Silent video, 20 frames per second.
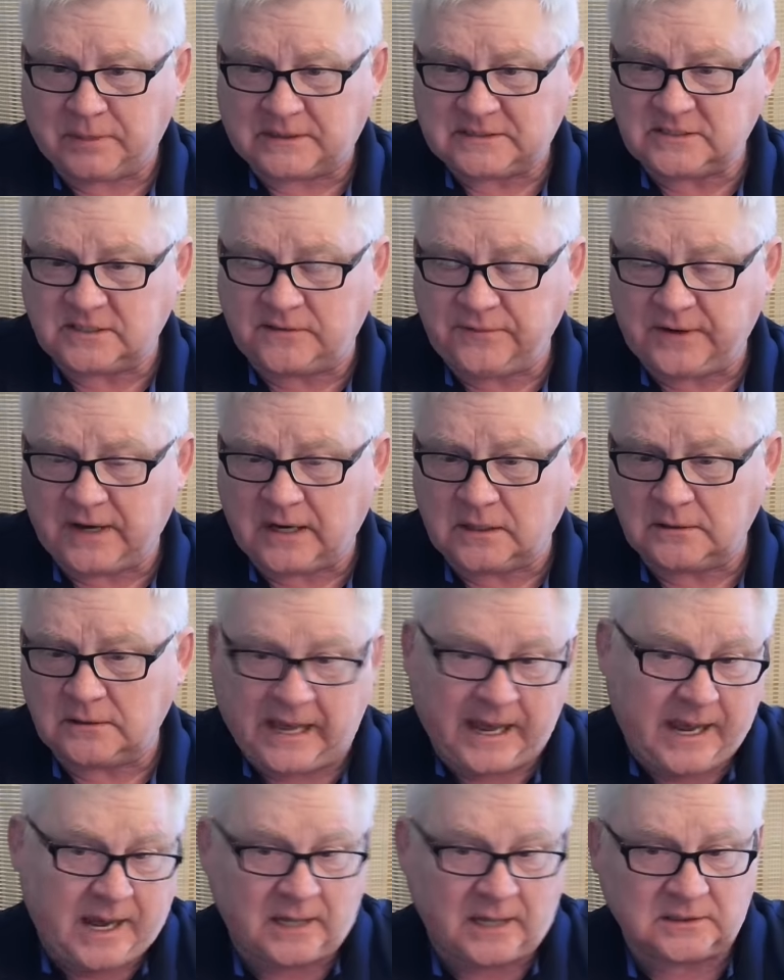pacific
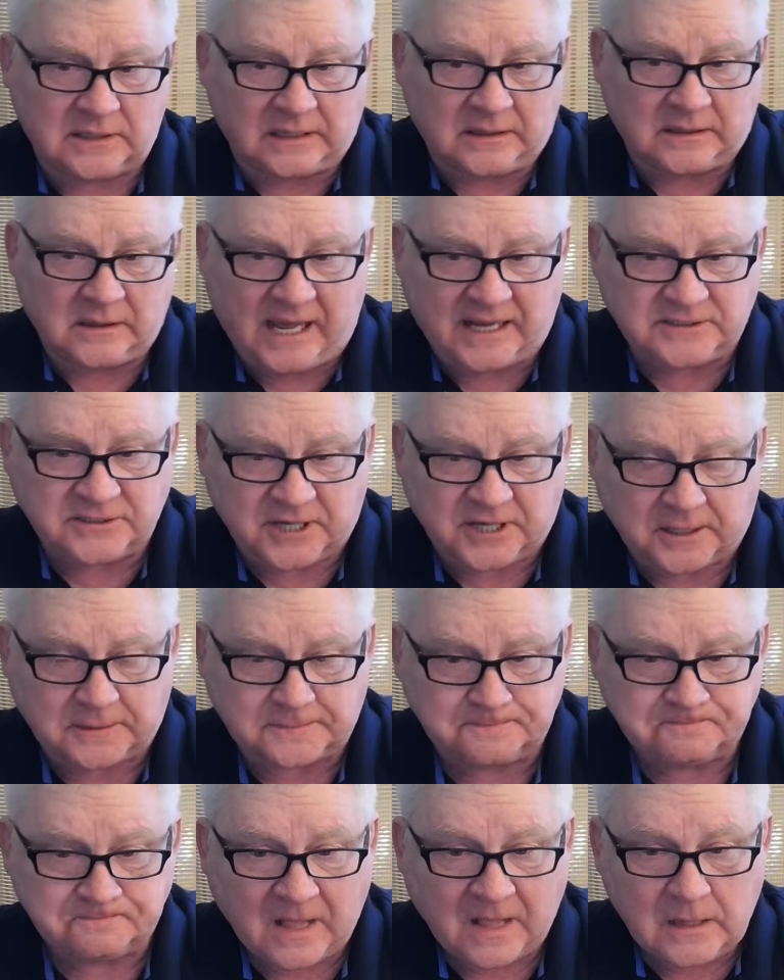and atlantic
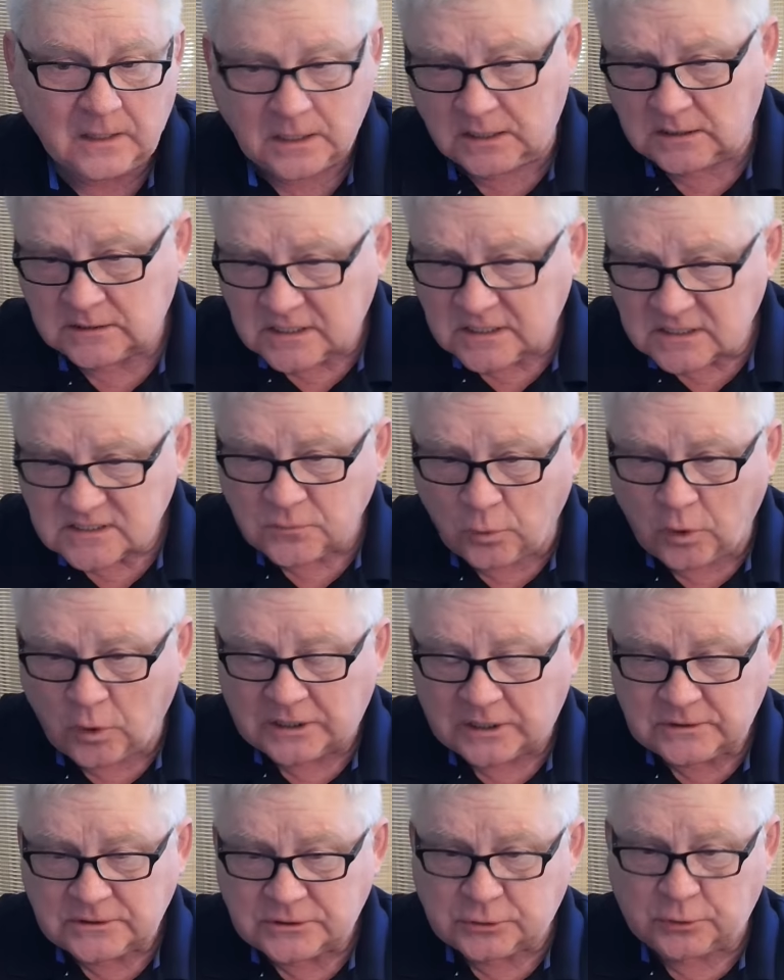and guess
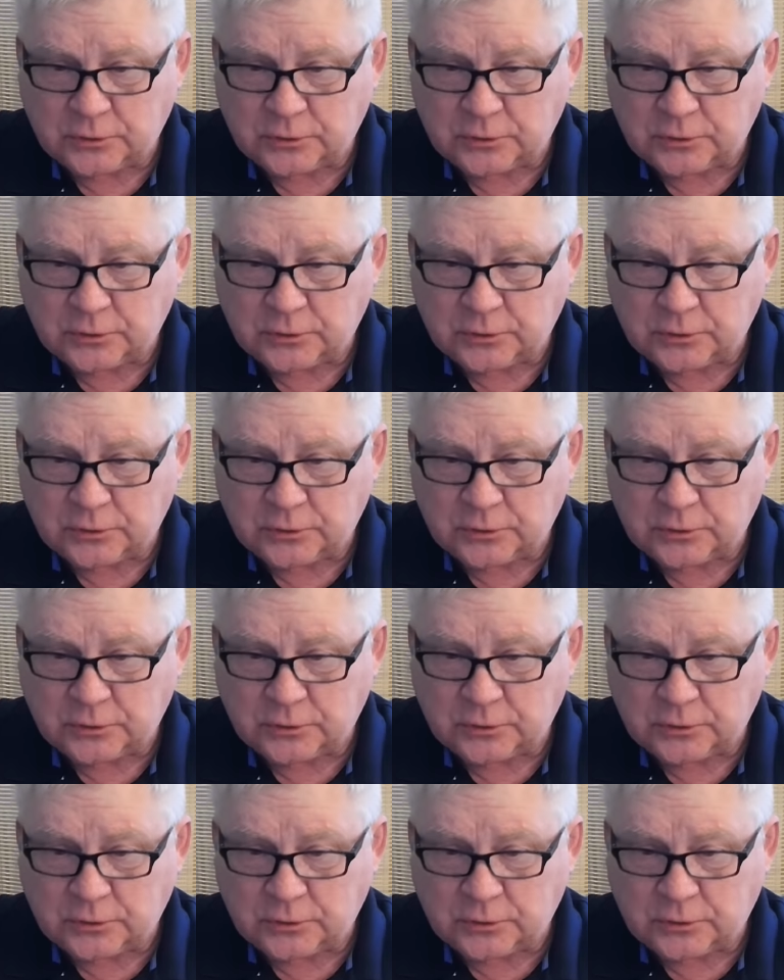what?